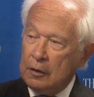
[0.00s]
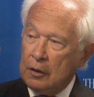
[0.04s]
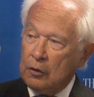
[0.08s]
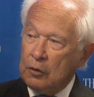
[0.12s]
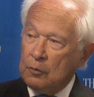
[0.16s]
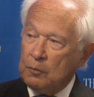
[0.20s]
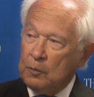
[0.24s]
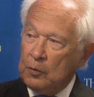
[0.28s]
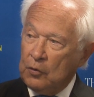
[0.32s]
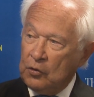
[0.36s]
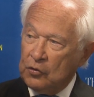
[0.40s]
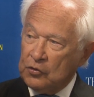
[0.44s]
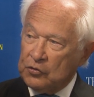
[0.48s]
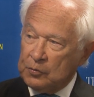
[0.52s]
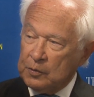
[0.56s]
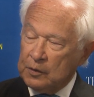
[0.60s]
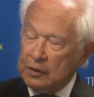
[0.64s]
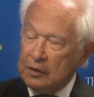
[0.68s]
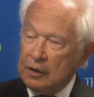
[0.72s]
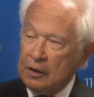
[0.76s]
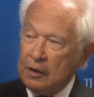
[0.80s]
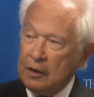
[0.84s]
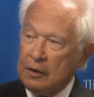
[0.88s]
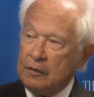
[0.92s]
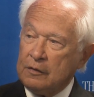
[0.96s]
A report's been
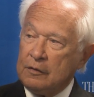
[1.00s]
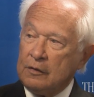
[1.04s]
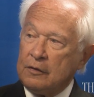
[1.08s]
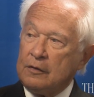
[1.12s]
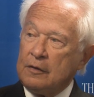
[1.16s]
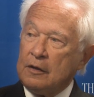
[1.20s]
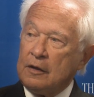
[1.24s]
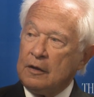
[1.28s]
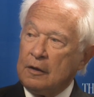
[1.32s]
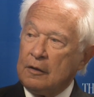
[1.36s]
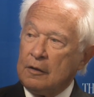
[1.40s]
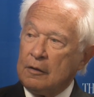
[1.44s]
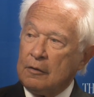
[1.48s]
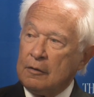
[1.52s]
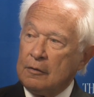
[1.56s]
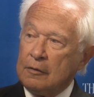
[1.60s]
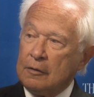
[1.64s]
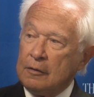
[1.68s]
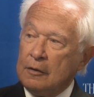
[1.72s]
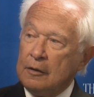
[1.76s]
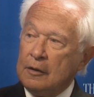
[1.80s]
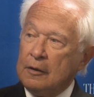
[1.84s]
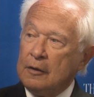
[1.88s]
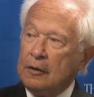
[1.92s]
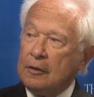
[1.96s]
handed down.
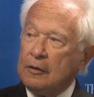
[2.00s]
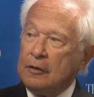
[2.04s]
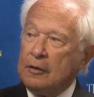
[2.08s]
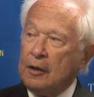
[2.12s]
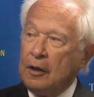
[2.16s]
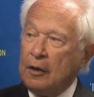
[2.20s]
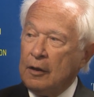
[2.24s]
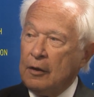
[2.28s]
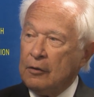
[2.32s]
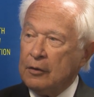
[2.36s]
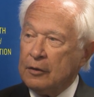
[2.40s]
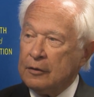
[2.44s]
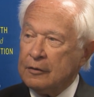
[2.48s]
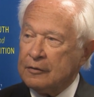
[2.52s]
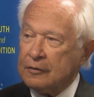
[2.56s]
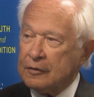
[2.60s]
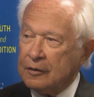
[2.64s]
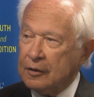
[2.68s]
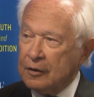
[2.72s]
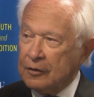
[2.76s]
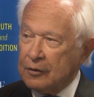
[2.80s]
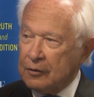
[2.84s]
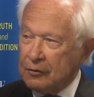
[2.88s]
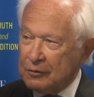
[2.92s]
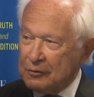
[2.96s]
Now it
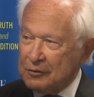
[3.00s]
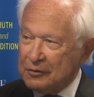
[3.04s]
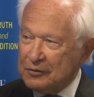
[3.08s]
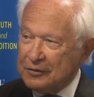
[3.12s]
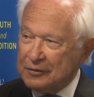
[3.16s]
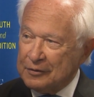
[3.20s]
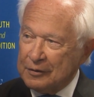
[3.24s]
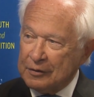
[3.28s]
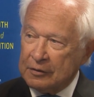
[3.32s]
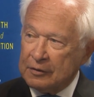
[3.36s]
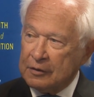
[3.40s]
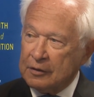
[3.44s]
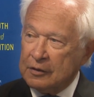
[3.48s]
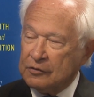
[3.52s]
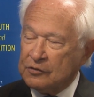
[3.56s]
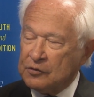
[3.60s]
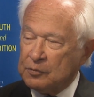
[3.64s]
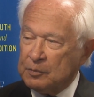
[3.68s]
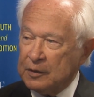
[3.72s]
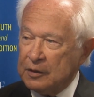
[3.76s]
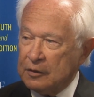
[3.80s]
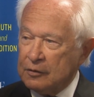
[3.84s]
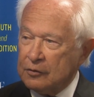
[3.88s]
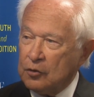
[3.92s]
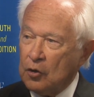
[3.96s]
goes, it's
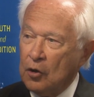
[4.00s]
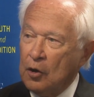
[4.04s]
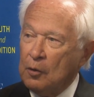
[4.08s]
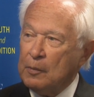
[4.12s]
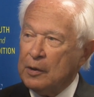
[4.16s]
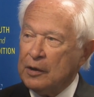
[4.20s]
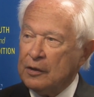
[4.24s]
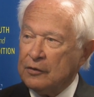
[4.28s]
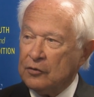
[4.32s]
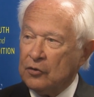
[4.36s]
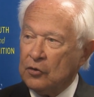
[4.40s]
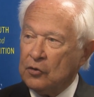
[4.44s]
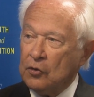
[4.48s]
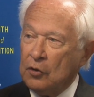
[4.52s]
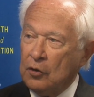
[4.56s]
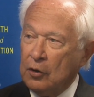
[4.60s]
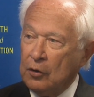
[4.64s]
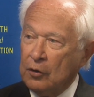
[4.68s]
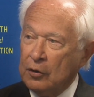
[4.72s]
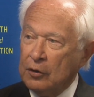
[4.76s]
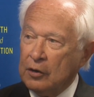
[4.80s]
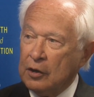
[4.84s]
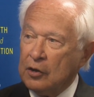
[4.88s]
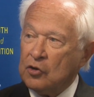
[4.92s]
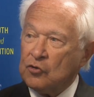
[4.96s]
been commented
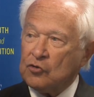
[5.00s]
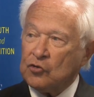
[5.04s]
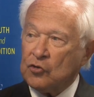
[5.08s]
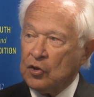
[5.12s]
on as